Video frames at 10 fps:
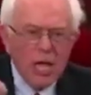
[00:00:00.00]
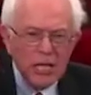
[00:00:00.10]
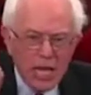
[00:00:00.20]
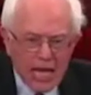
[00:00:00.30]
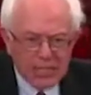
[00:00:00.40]

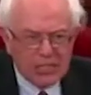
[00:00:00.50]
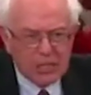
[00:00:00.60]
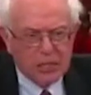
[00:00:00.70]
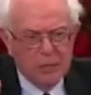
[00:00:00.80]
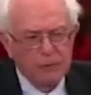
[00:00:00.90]

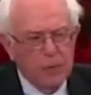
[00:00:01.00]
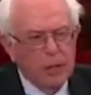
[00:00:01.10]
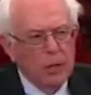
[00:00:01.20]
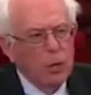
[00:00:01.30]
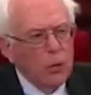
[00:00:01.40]
yes,
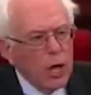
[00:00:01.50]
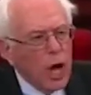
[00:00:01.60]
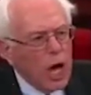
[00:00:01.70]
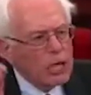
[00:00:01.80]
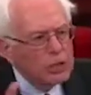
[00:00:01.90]
we
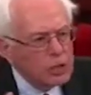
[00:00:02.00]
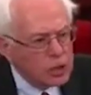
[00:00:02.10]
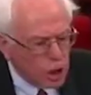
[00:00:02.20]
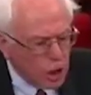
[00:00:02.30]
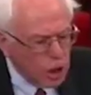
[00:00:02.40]
are
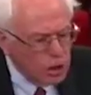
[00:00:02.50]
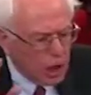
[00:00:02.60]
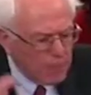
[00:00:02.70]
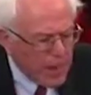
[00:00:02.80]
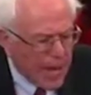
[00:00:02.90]
concerned
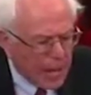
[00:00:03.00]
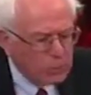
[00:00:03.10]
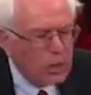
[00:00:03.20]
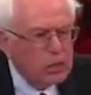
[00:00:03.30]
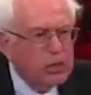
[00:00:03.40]

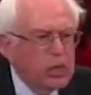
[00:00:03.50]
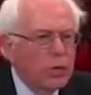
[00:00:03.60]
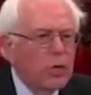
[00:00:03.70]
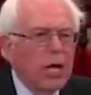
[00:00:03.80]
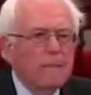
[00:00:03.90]
about
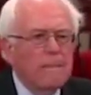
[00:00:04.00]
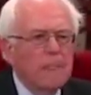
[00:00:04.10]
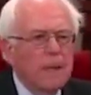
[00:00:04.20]
Syria,